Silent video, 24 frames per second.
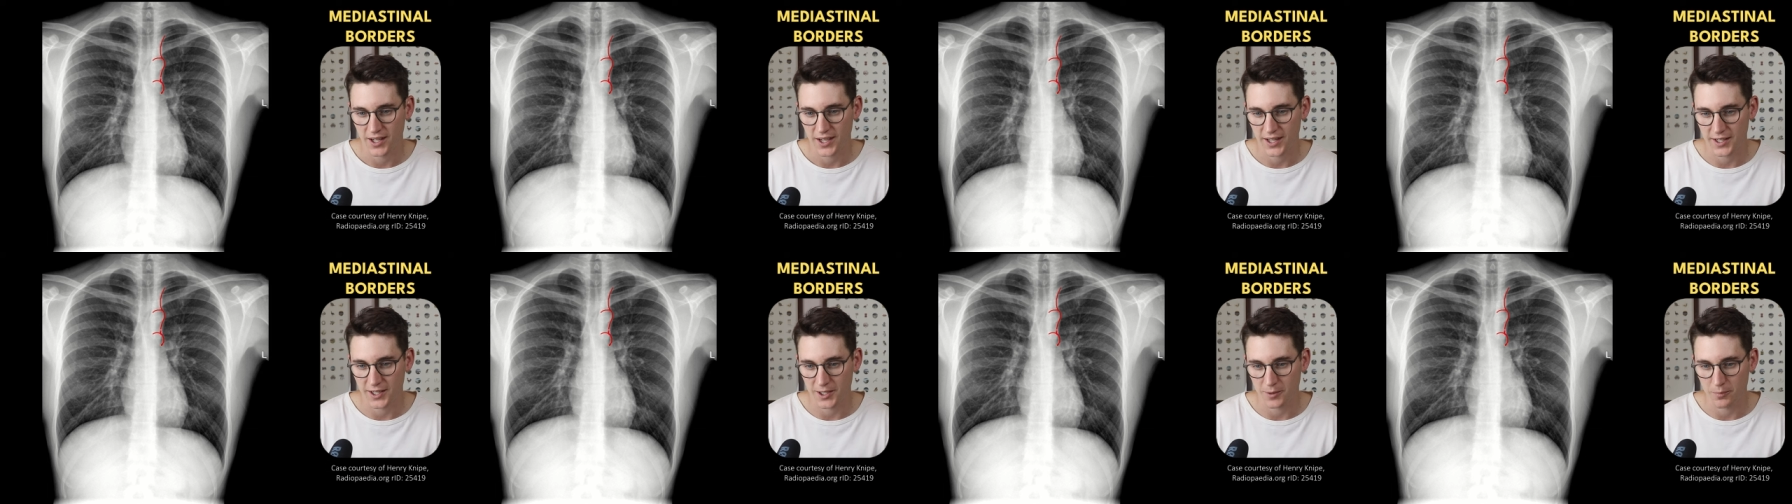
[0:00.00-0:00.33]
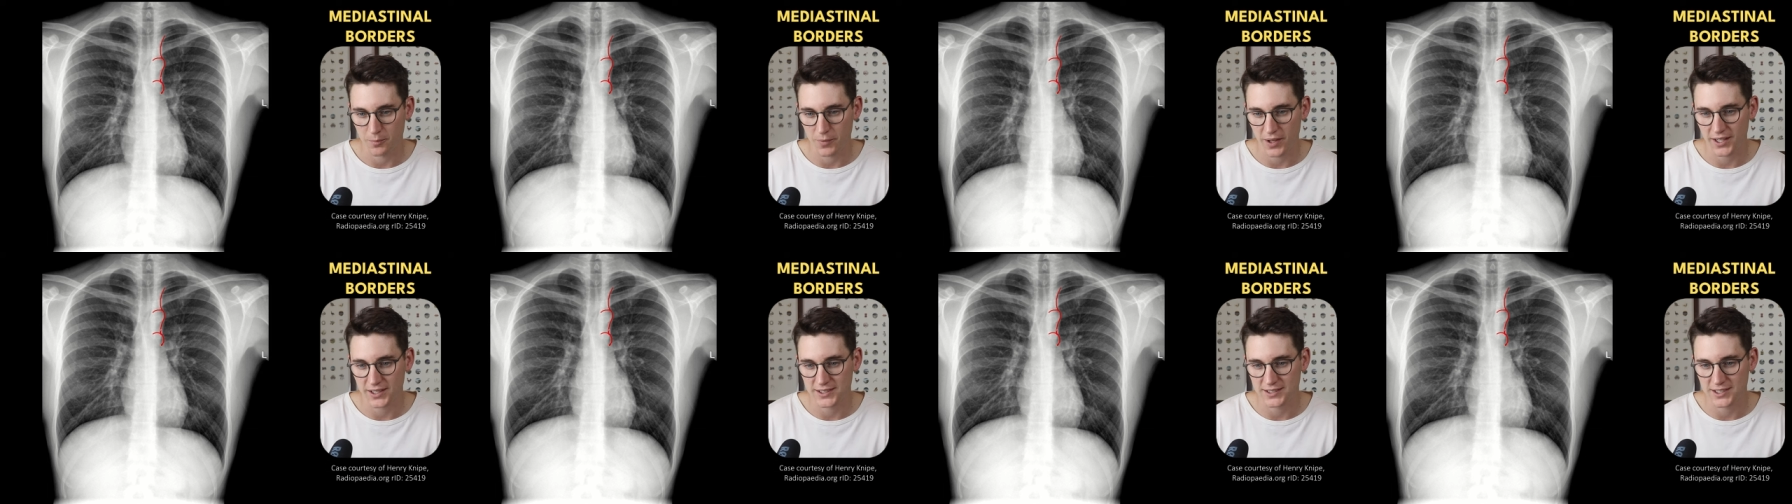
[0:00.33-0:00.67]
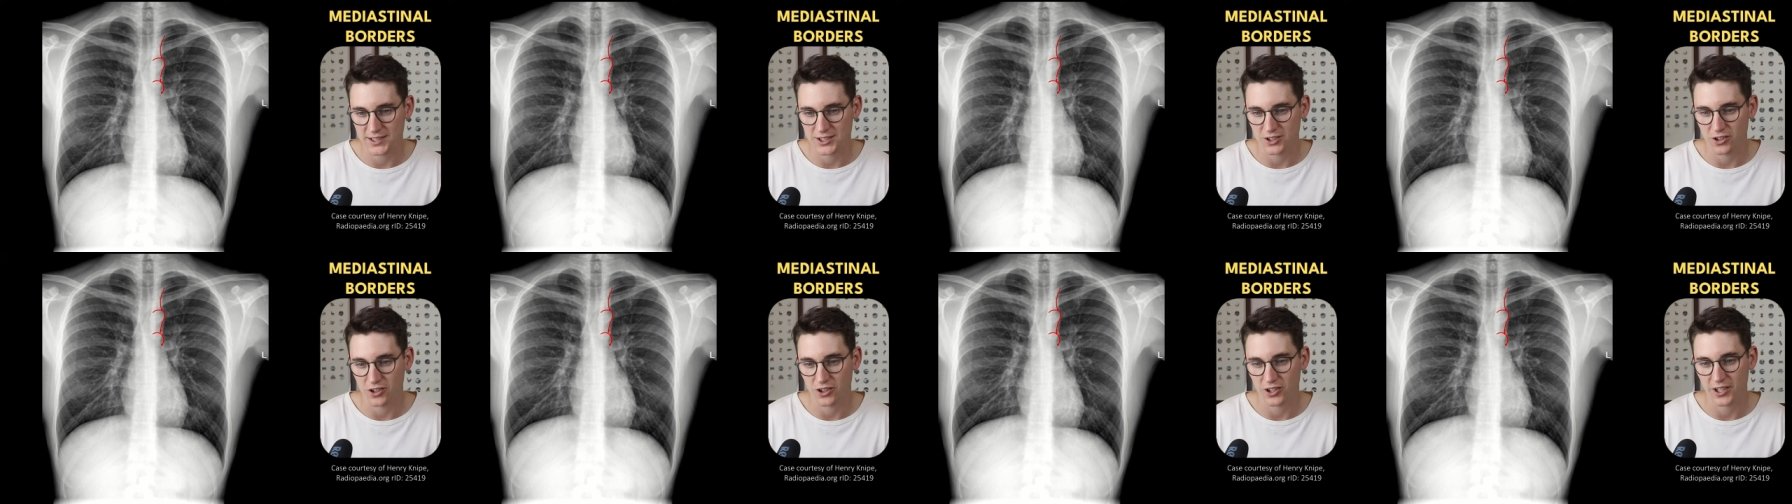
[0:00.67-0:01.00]
and it makes
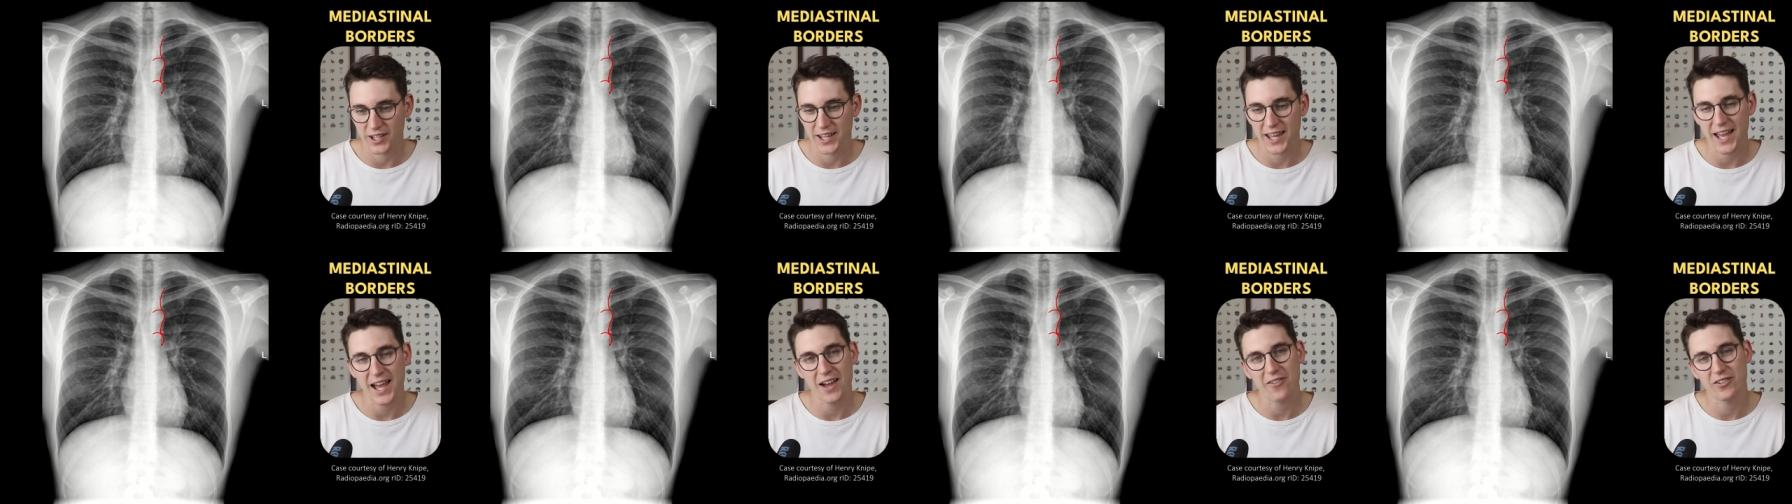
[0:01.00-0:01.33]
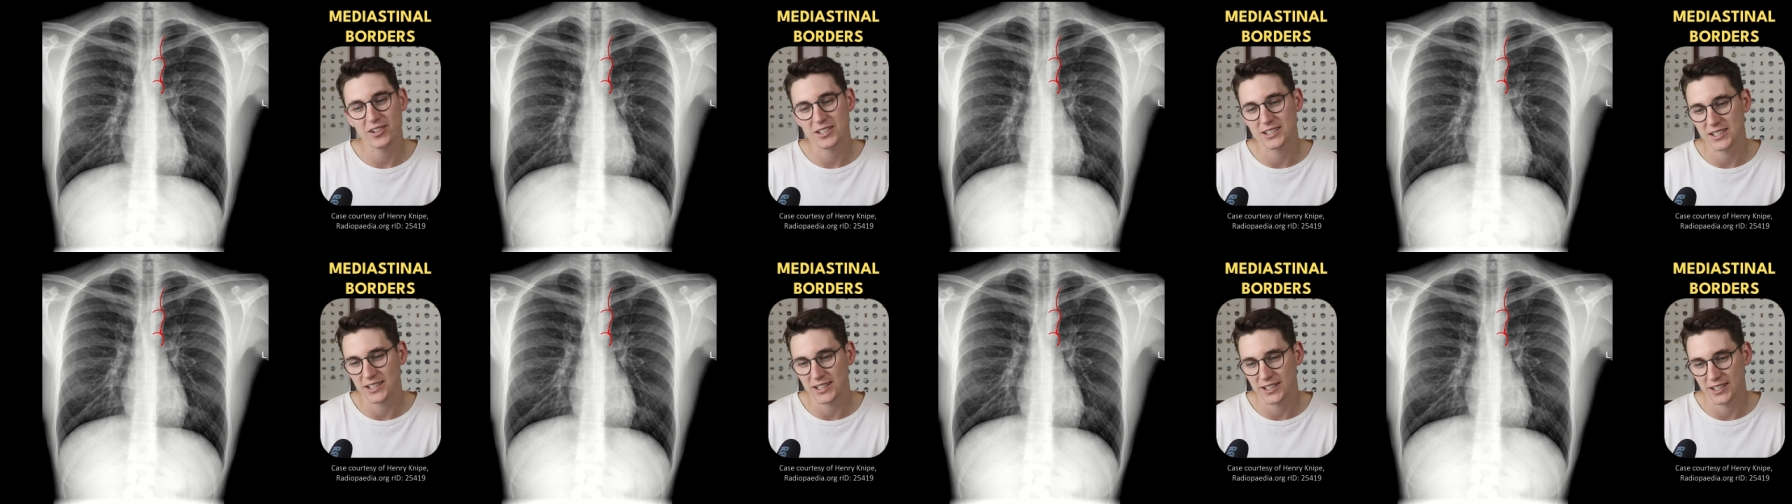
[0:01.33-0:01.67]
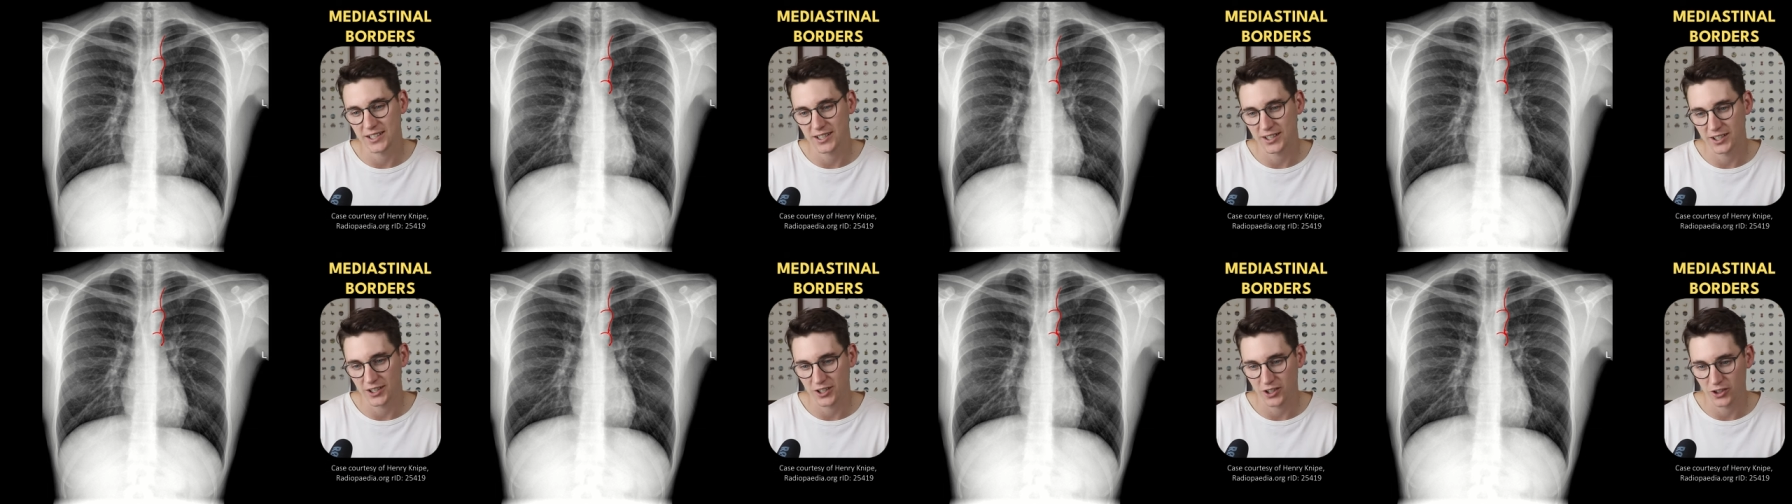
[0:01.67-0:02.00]
this concavity
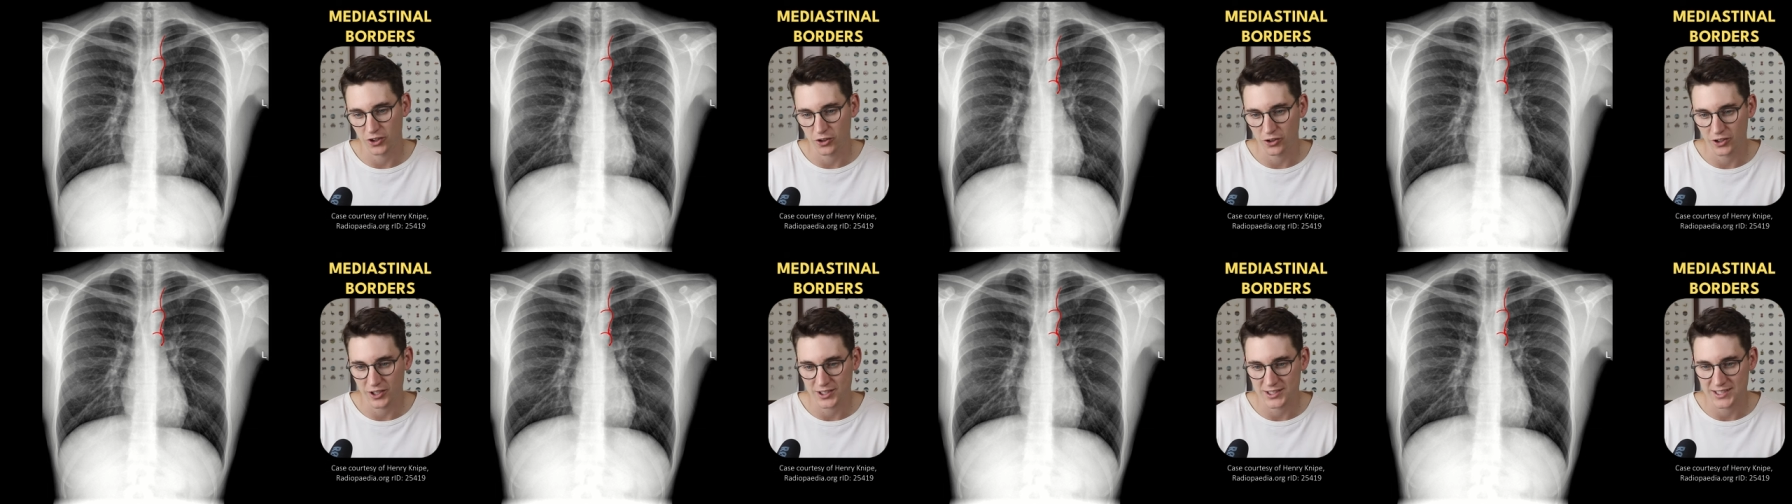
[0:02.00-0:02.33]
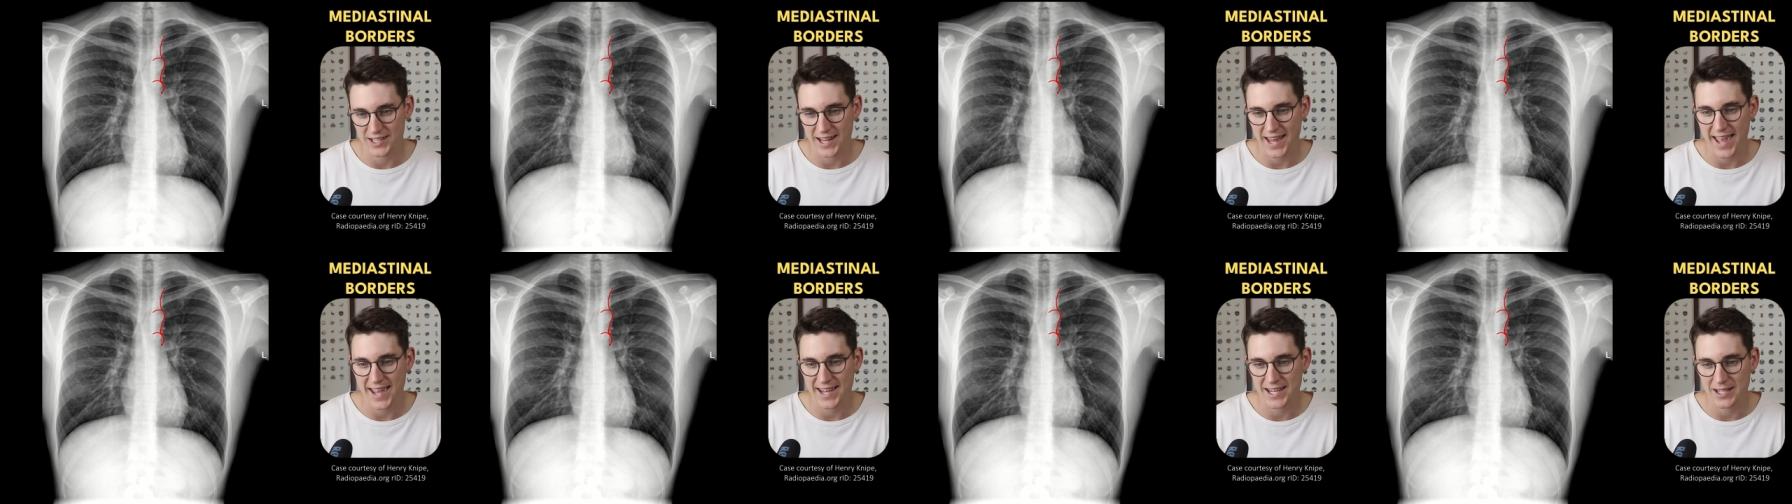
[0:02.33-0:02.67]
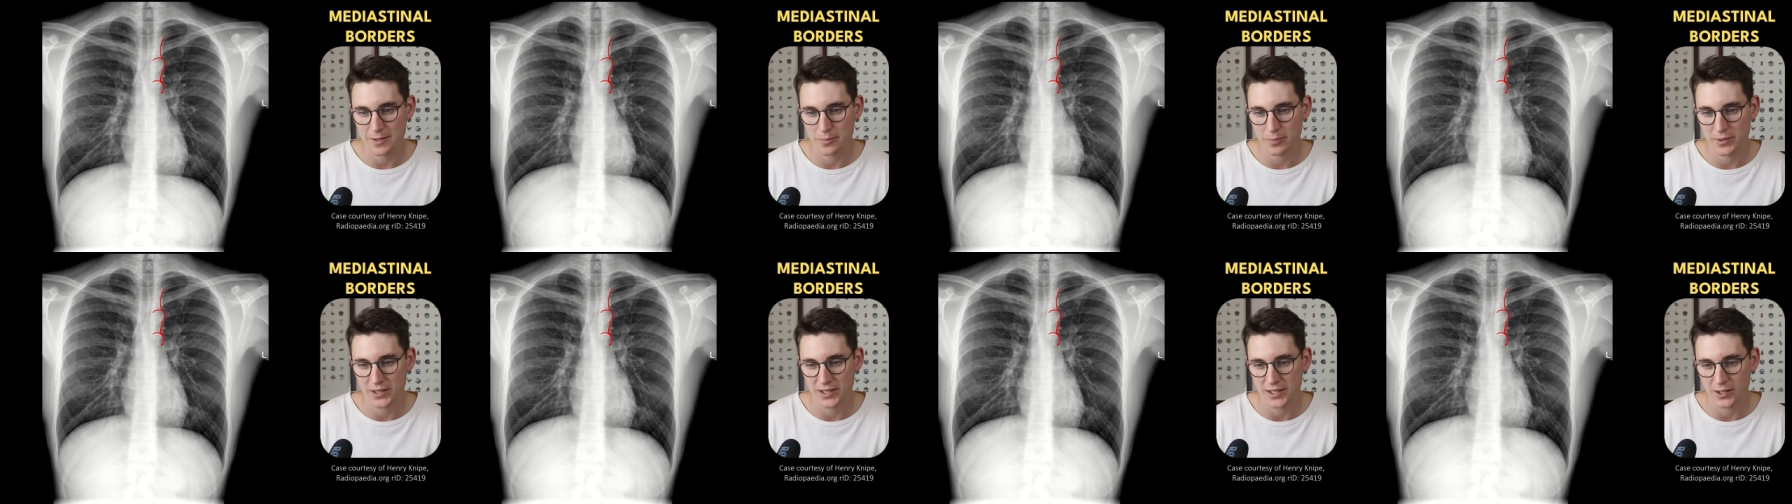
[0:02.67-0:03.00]
here known as the
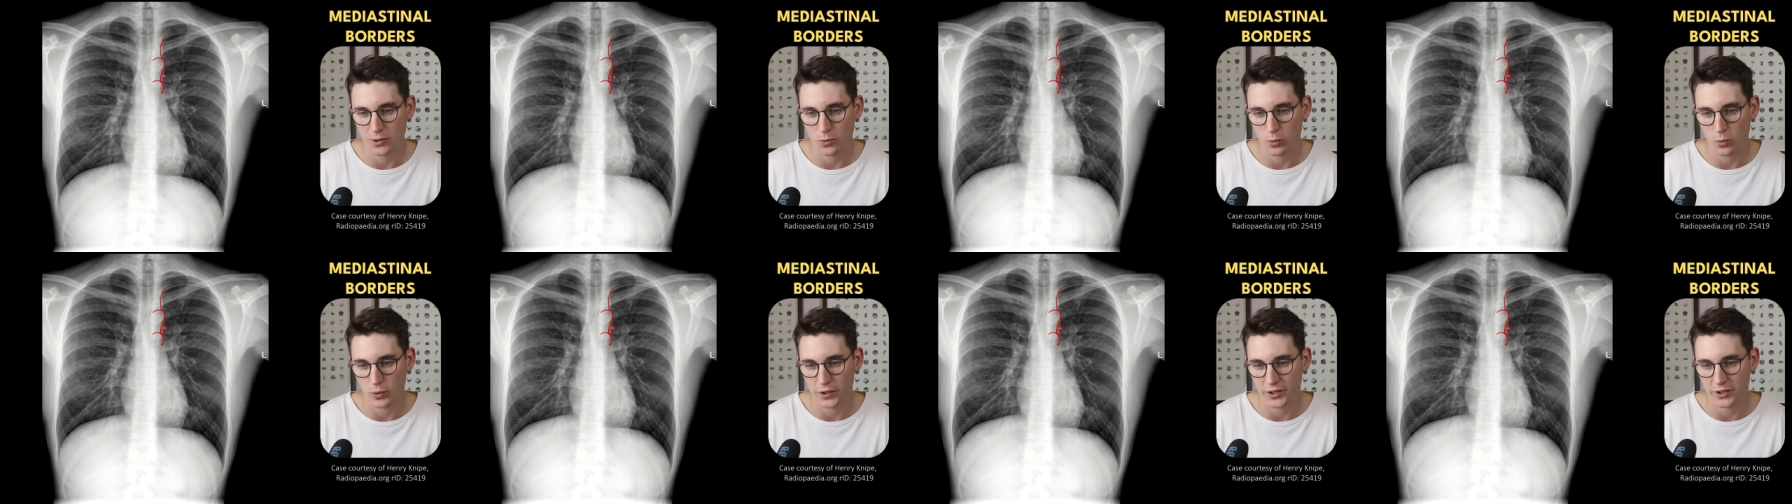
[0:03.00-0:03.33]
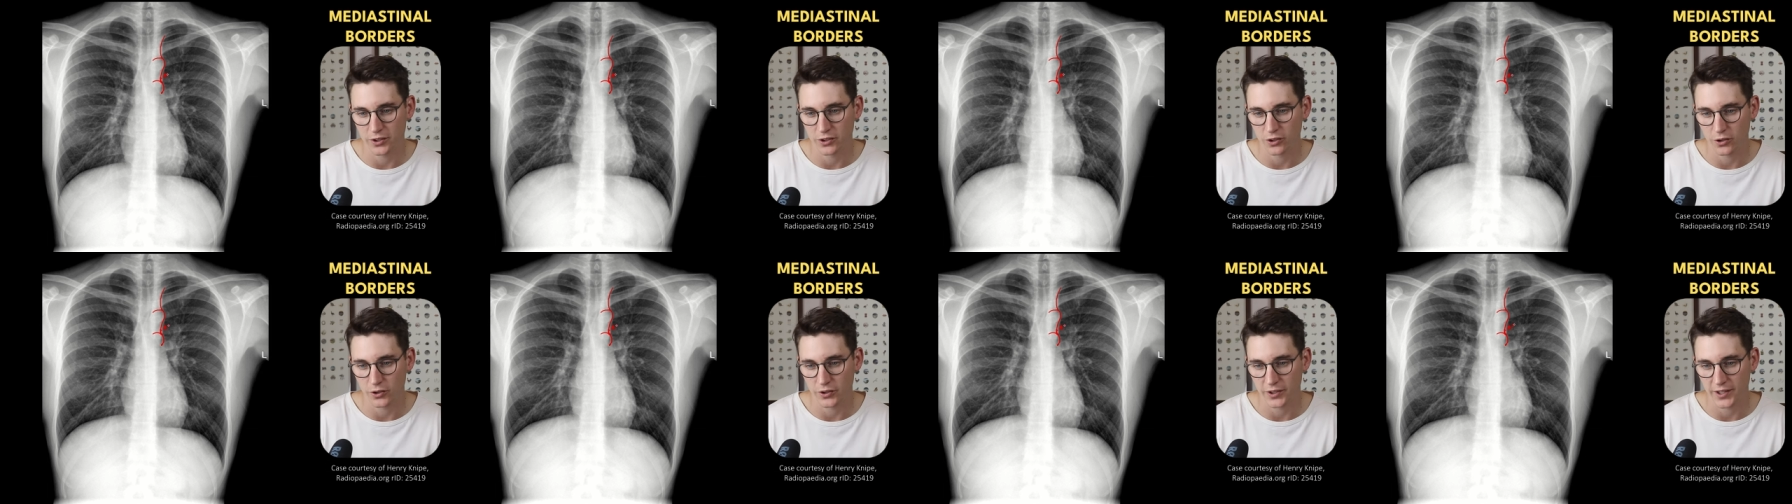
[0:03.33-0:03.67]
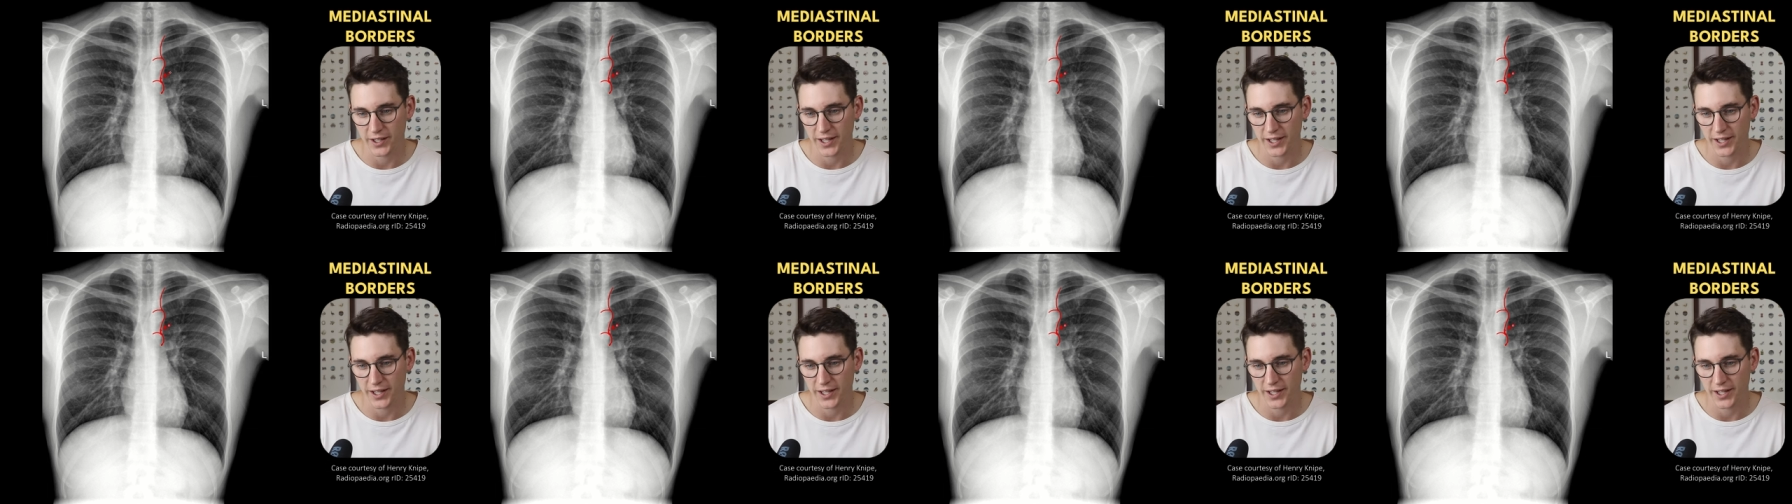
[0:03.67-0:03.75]
AP window,